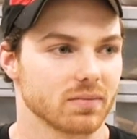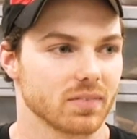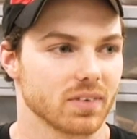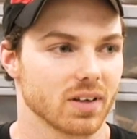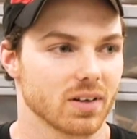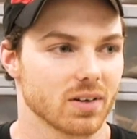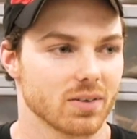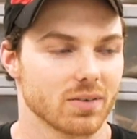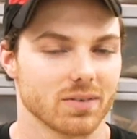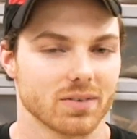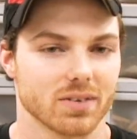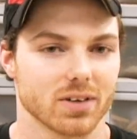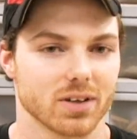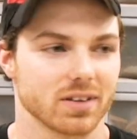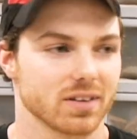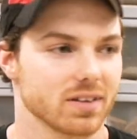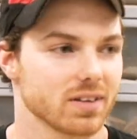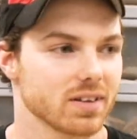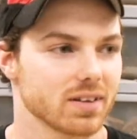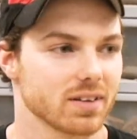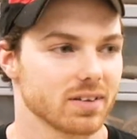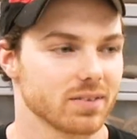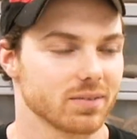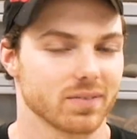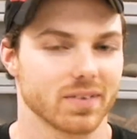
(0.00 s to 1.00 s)
No?
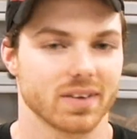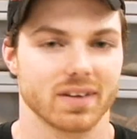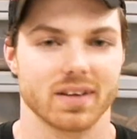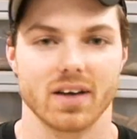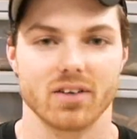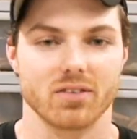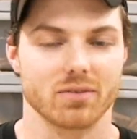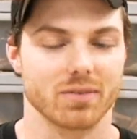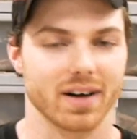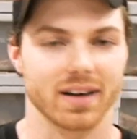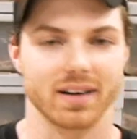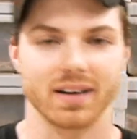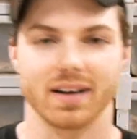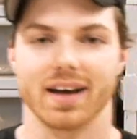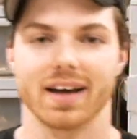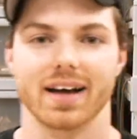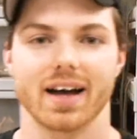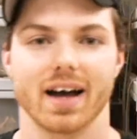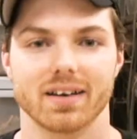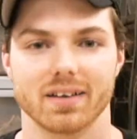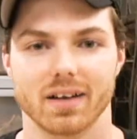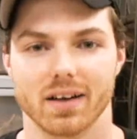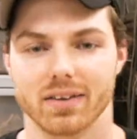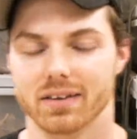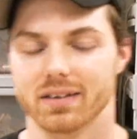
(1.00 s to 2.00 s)
Never mind. I
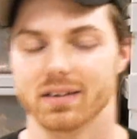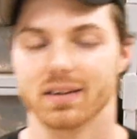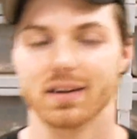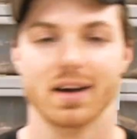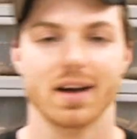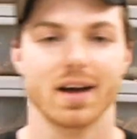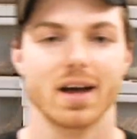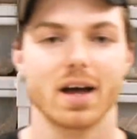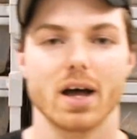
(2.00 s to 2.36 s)
got nothing.